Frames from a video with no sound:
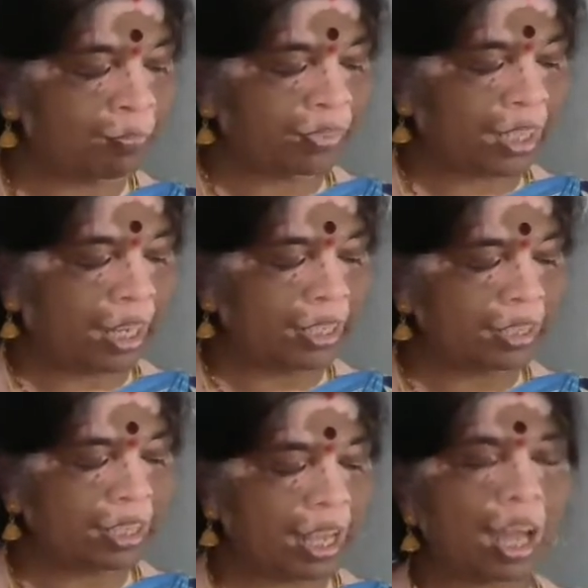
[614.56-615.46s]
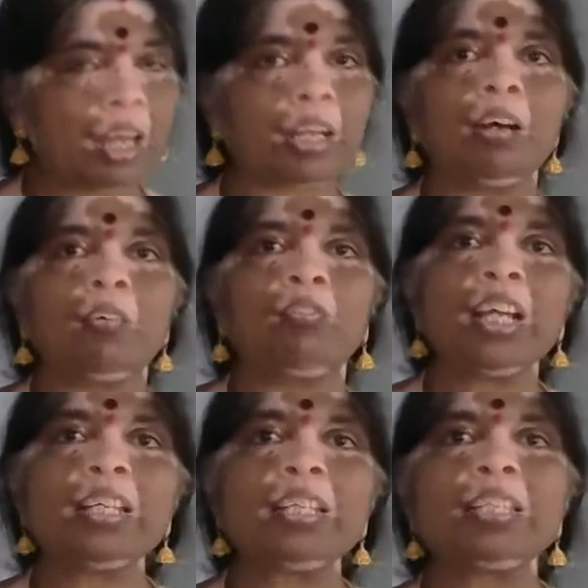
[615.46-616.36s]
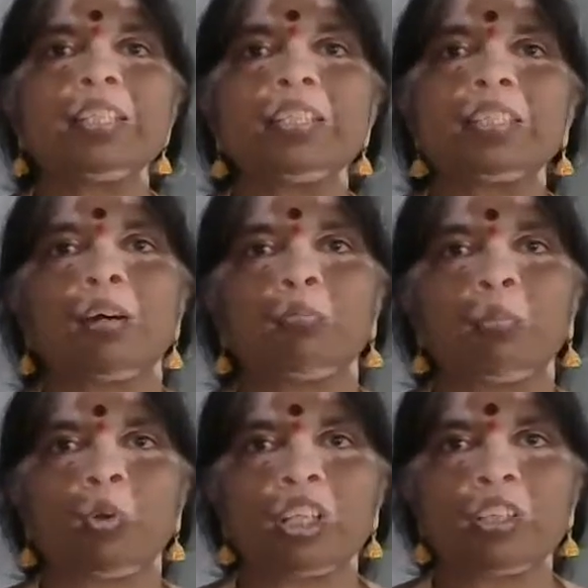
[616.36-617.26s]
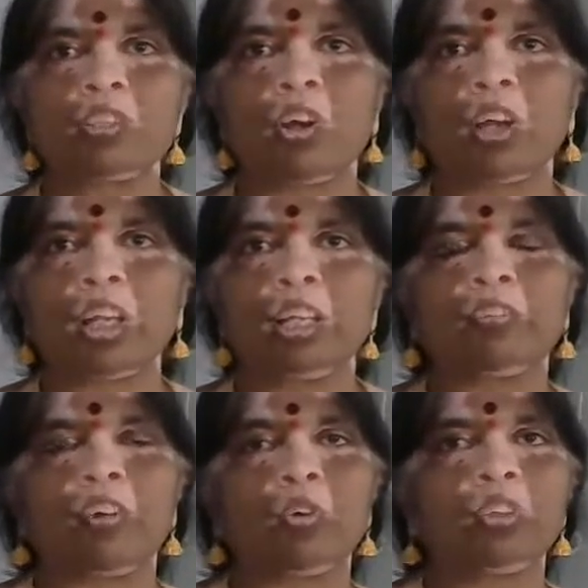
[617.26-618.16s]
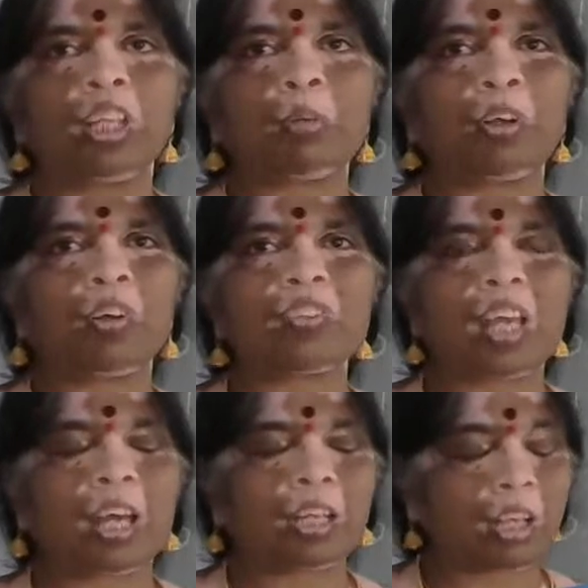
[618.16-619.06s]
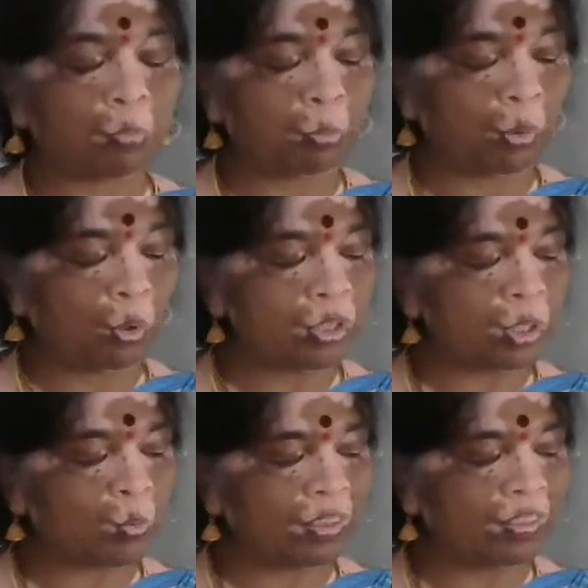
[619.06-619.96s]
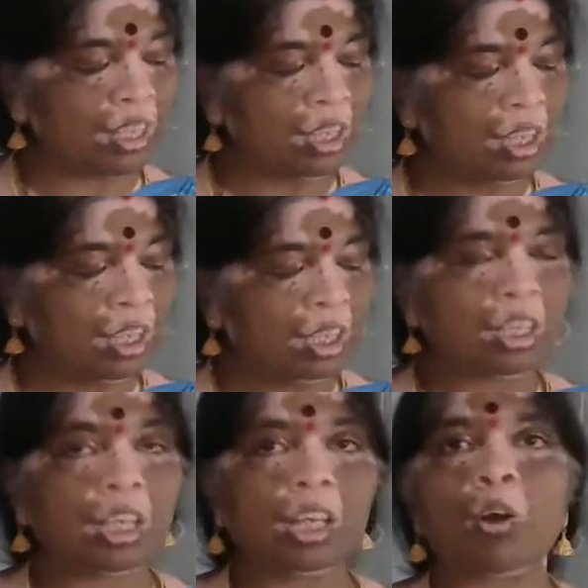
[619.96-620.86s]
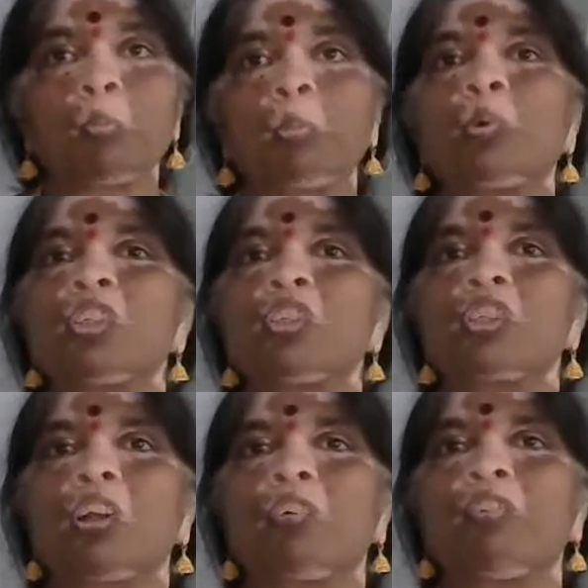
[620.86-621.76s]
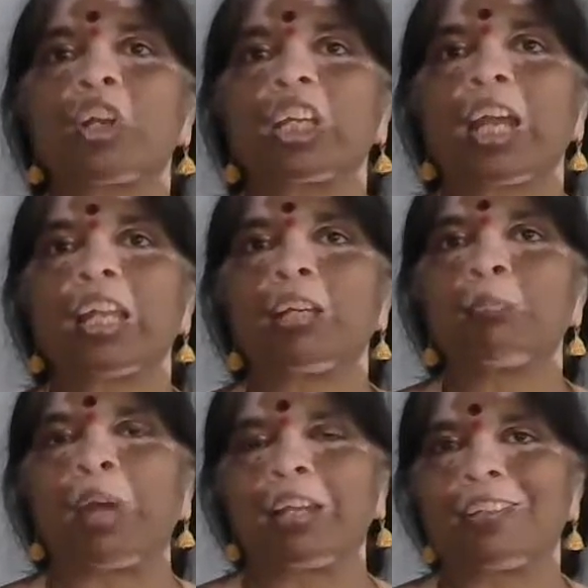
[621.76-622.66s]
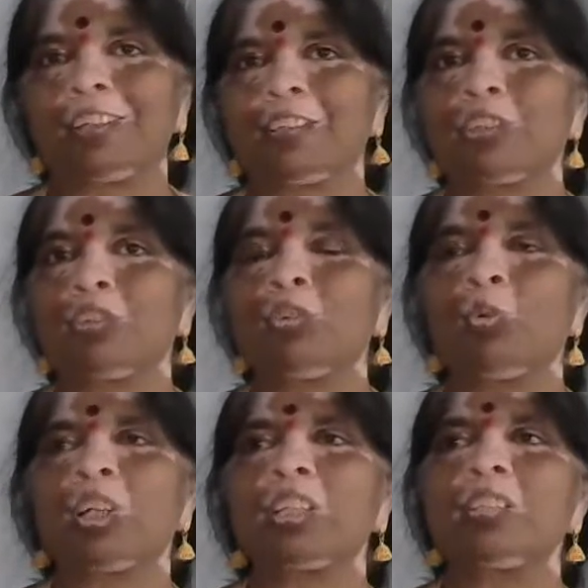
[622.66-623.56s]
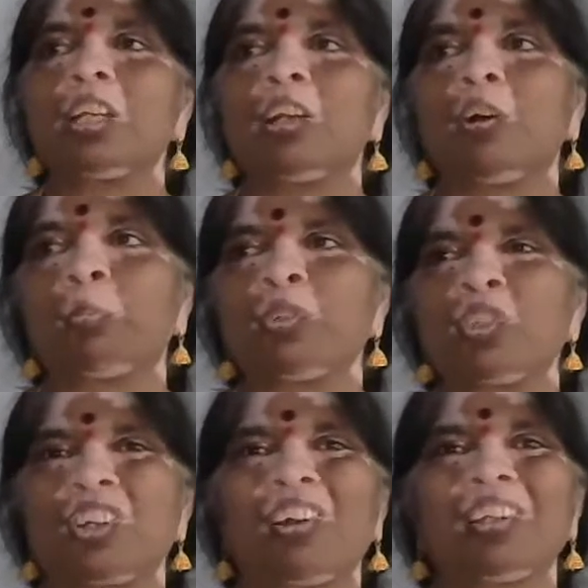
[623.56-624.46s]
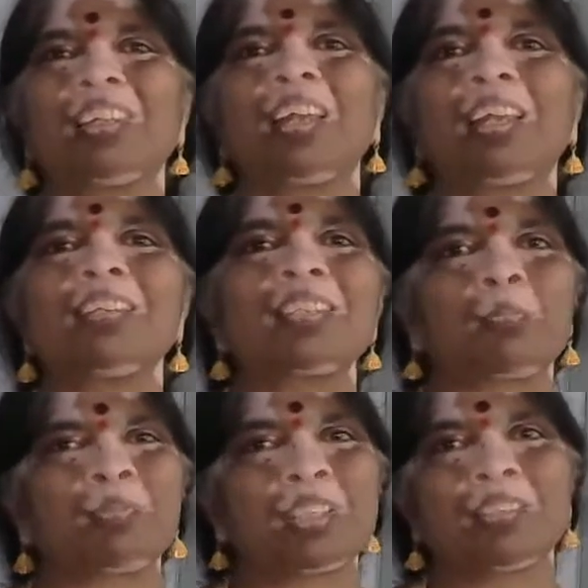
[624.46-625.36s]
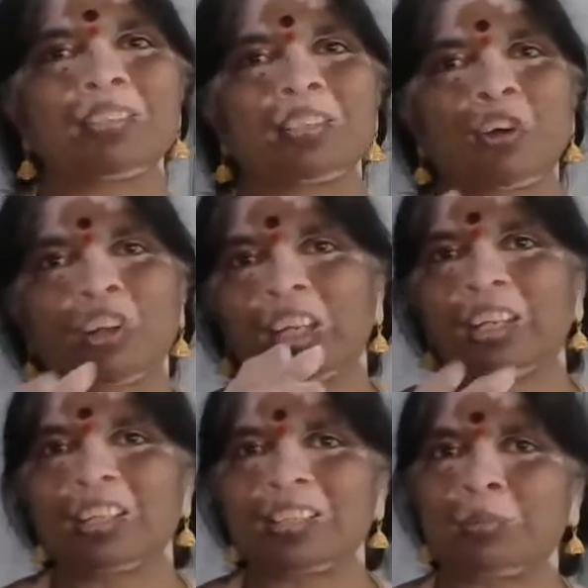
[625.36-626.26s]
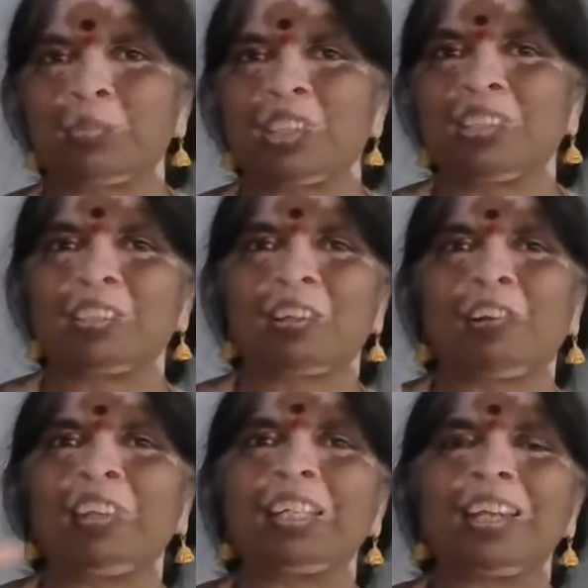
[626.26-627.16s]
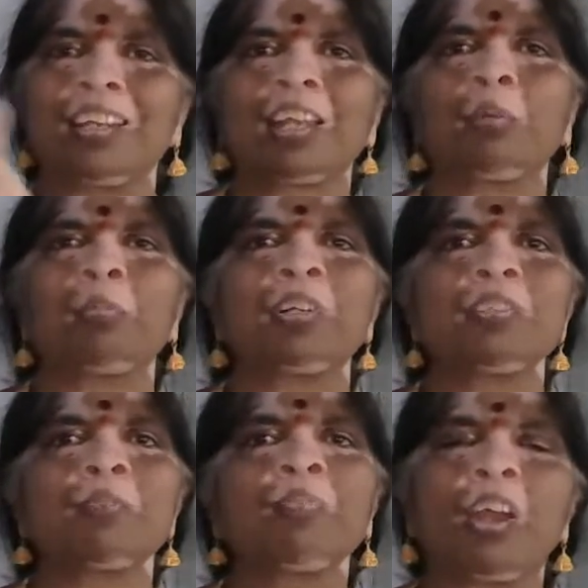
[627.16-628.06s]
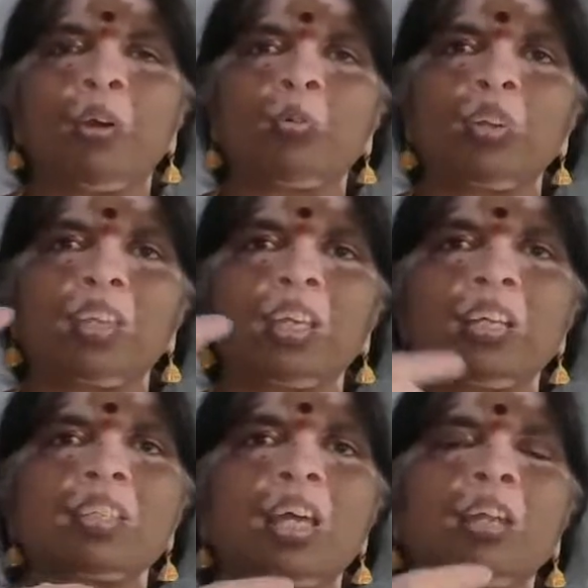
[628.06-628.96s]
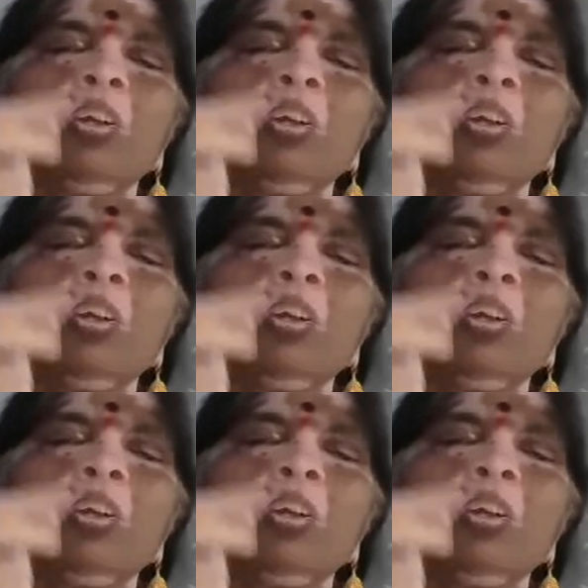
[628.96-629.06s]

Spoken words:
And they are, why this mountain soil is found there? Because they are composed with the decomposition of organic matters. You know what is decomposition of the dead substances, organic substances, all the dead animals, everything is there.